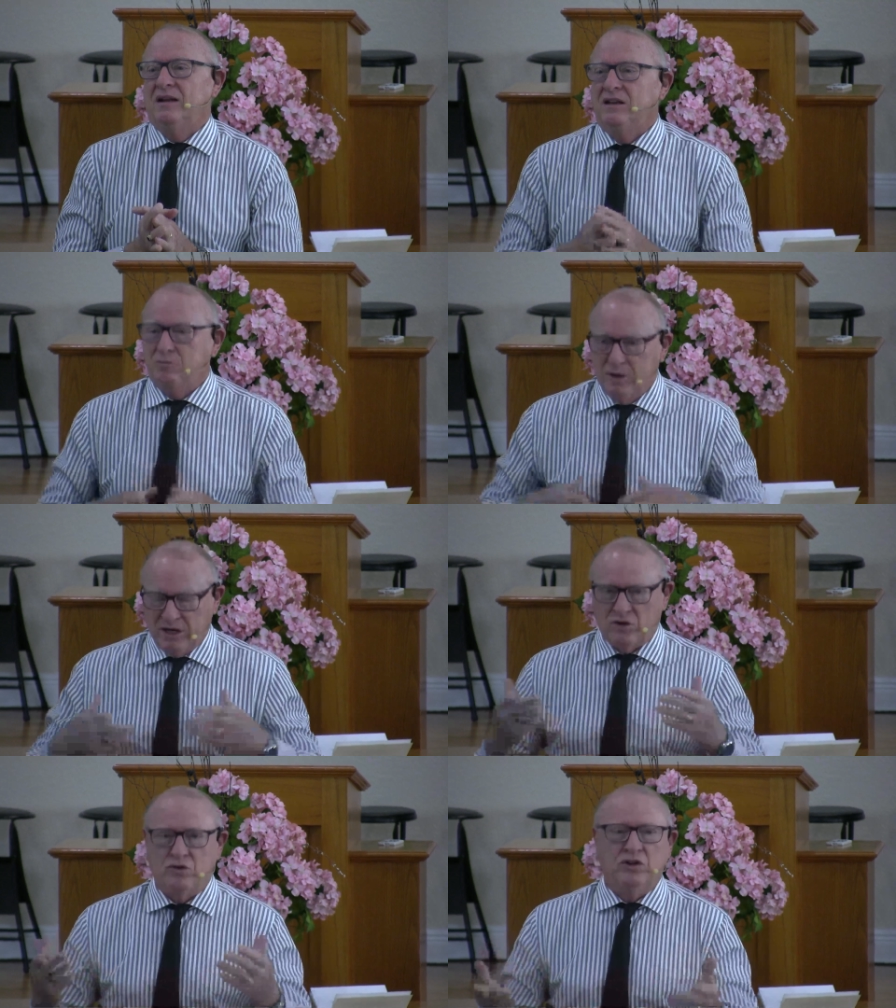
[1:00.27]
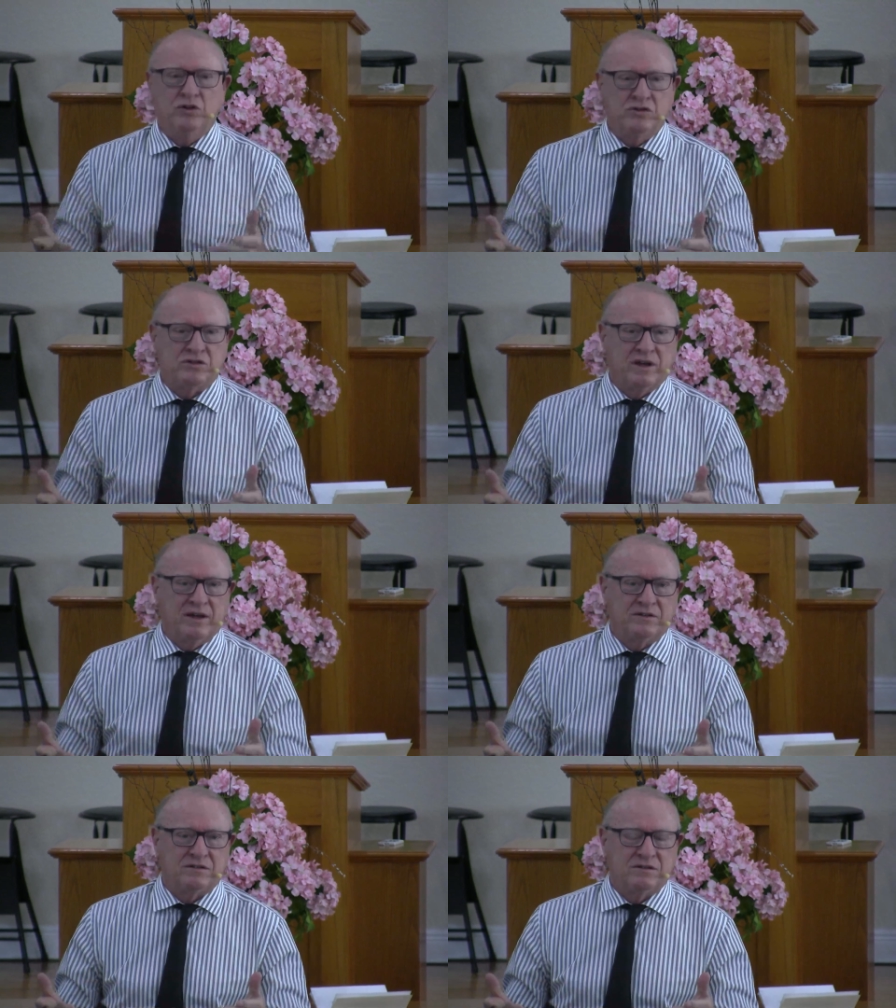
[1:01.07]
he's been introduced
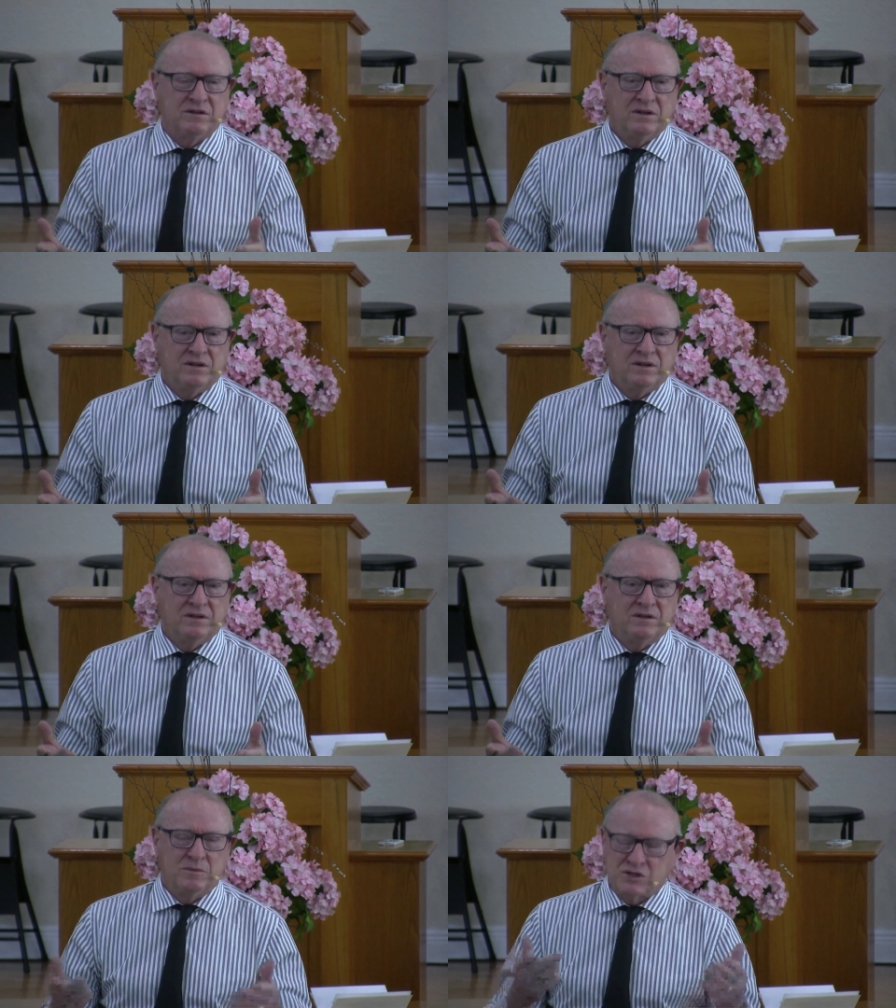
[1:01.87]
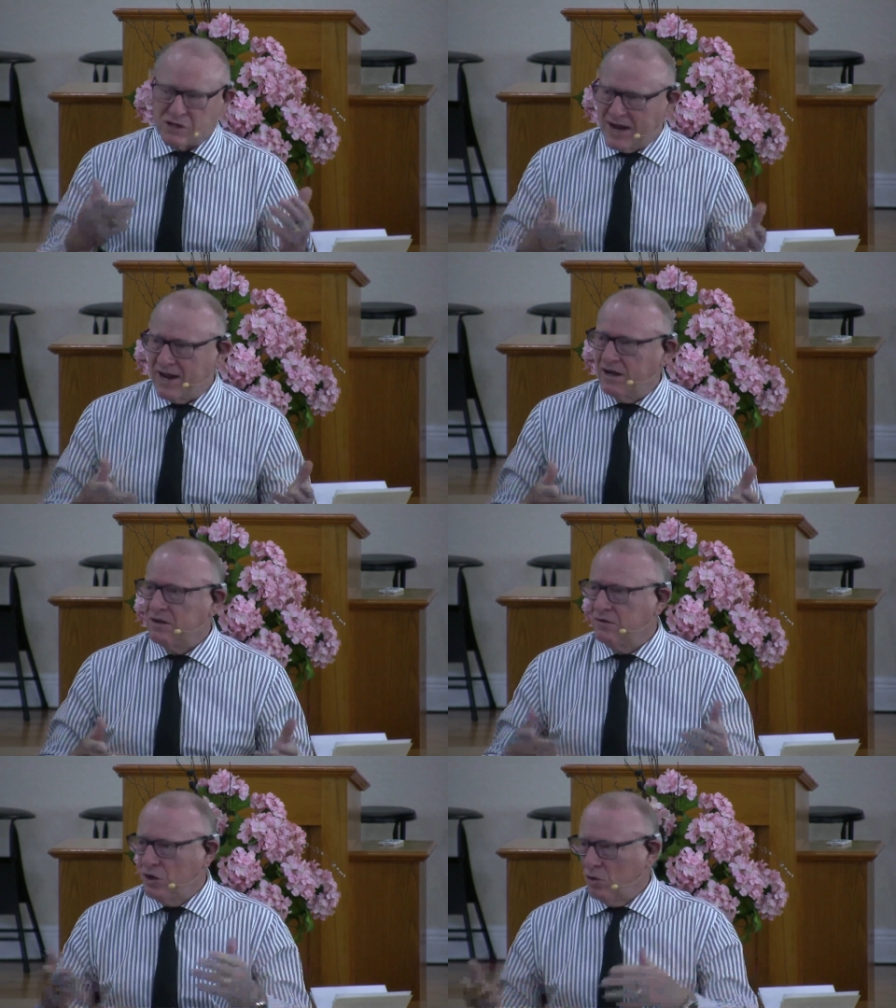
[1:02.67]
as the Messiah
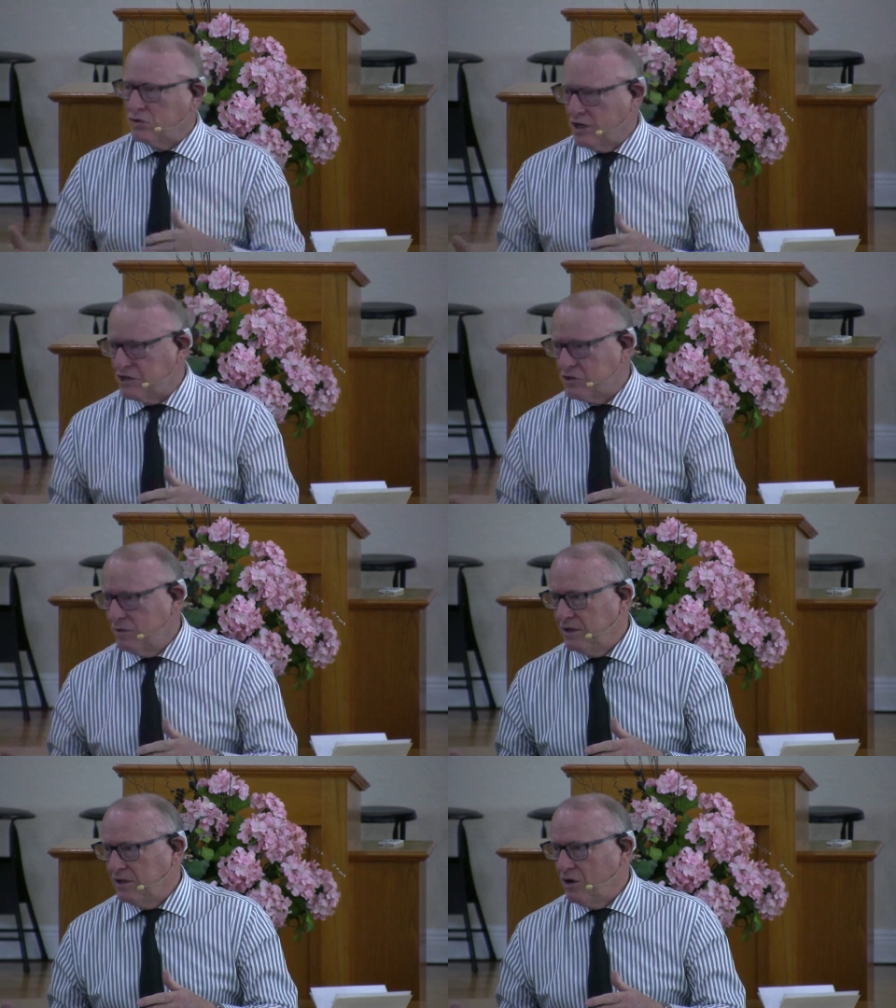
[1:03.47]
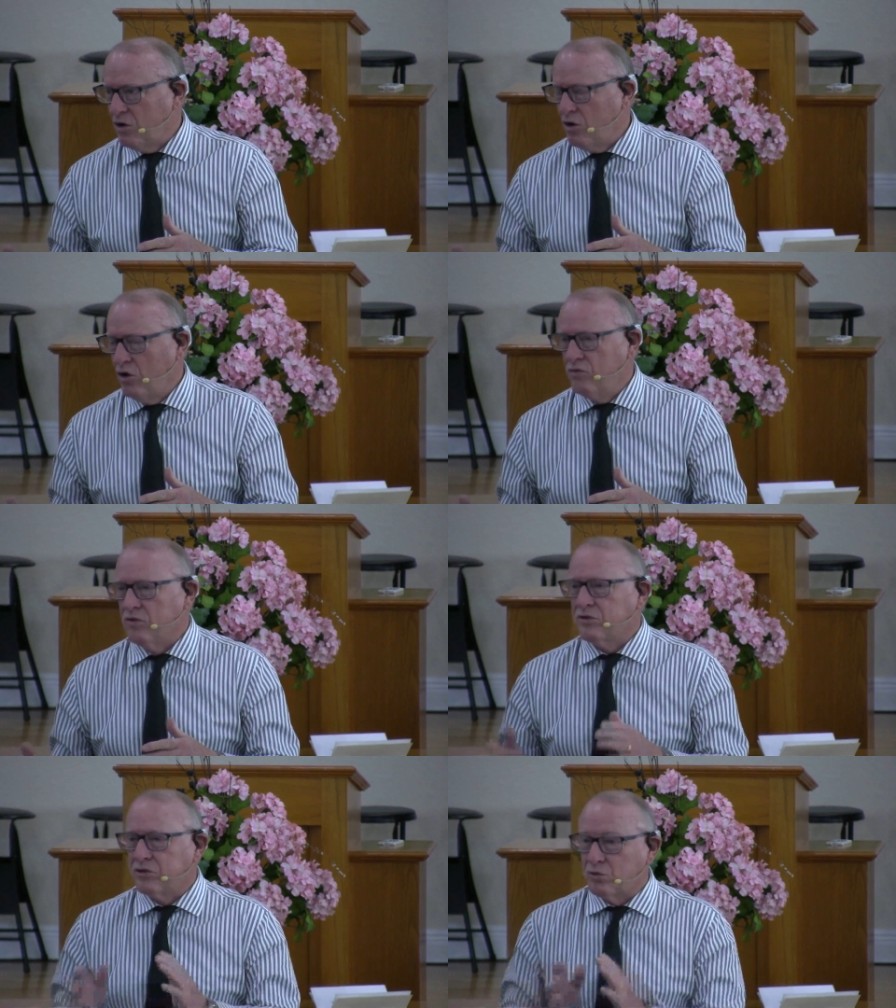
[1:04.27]
of the Old Testament. And there are
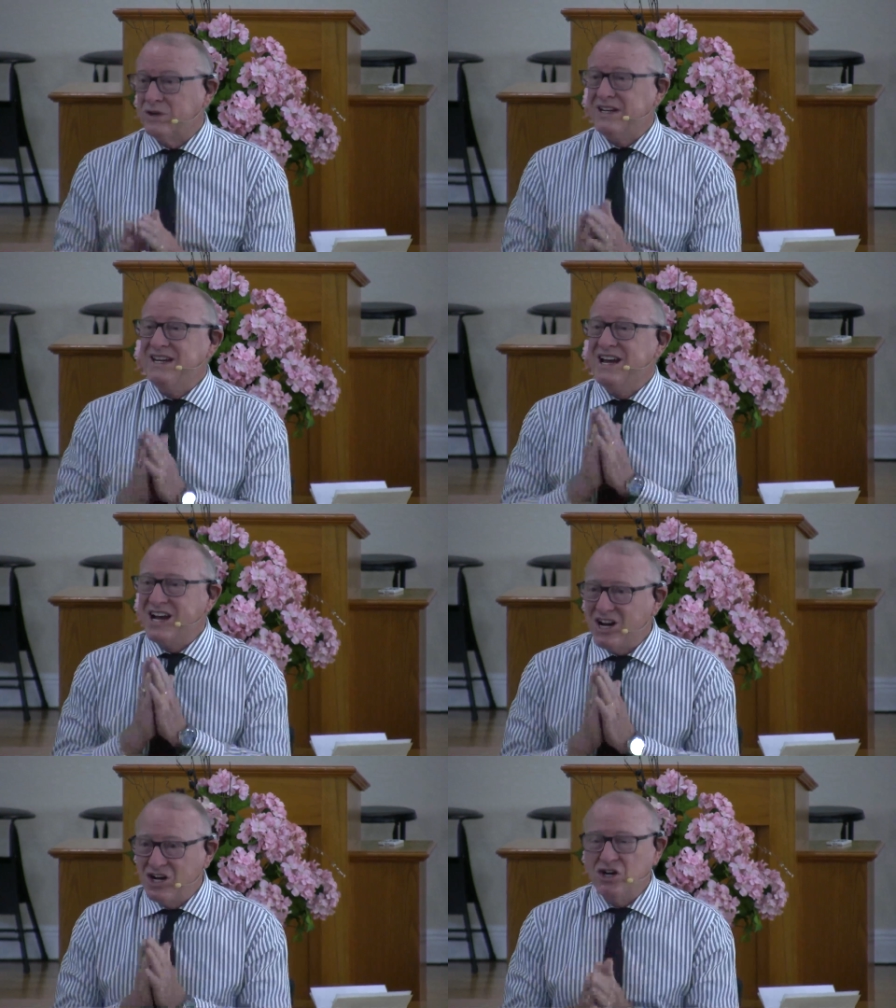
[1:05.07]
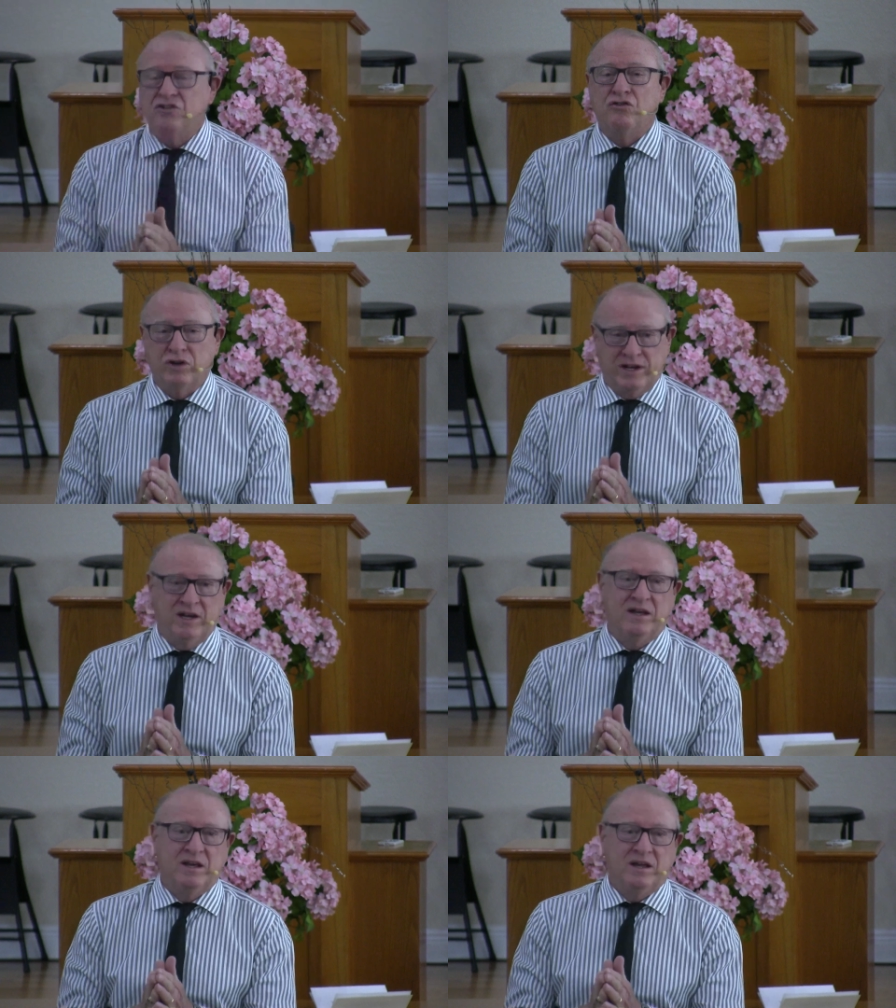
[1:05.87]
over
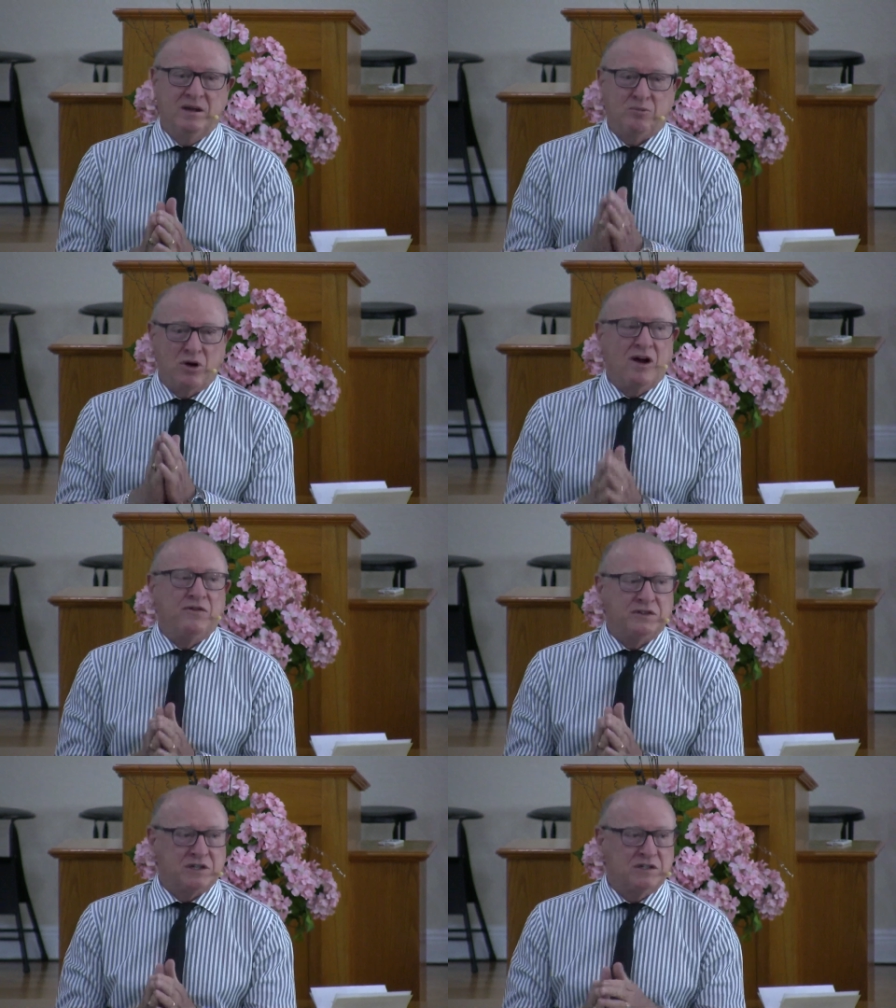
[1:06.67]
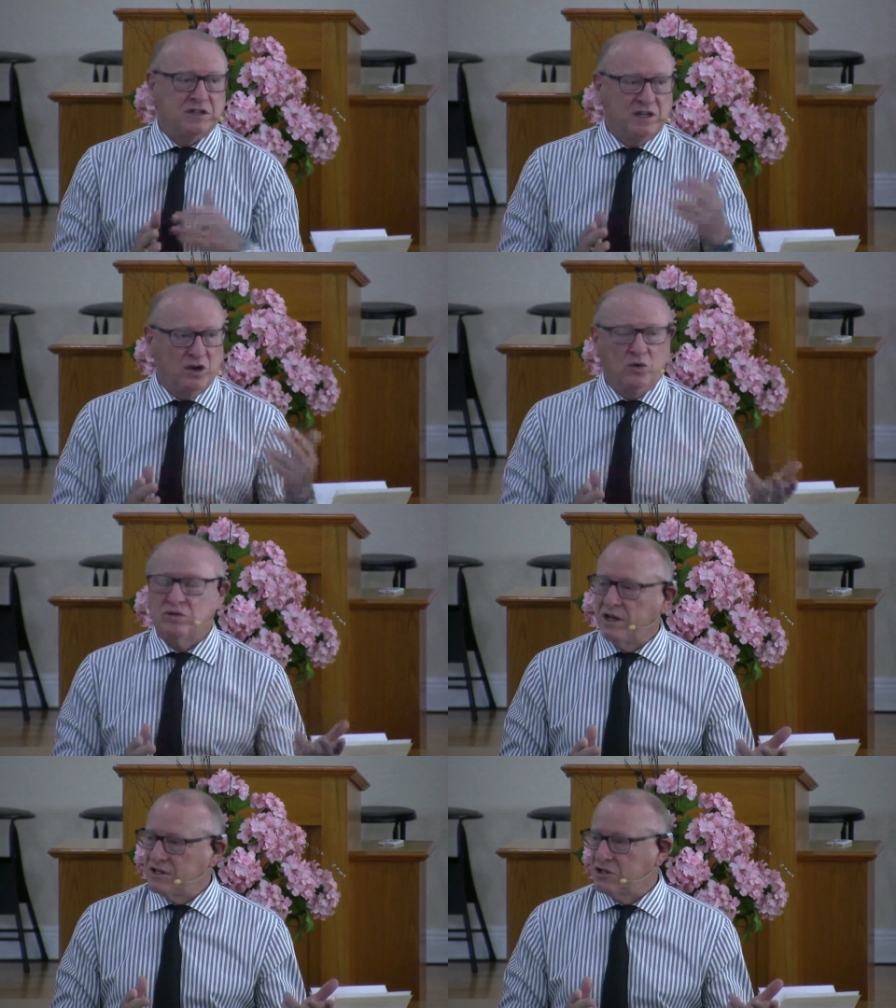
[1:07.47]
300 prophecies in the Old
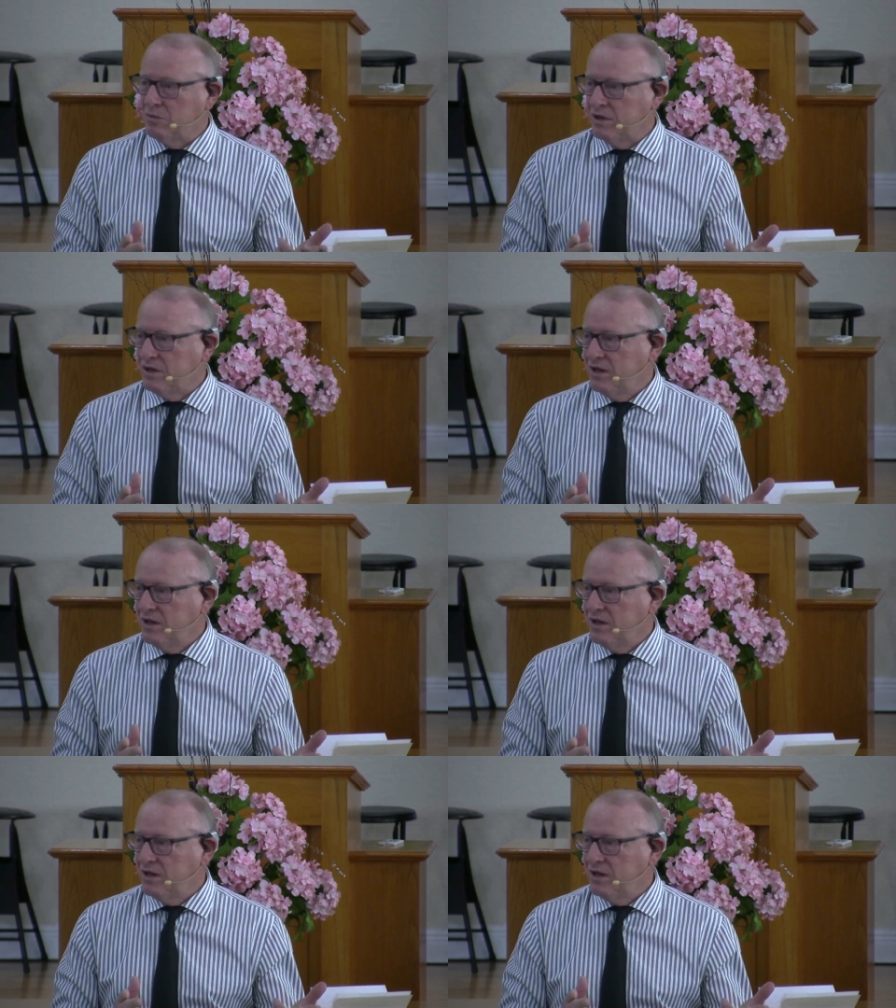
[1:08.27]
Testament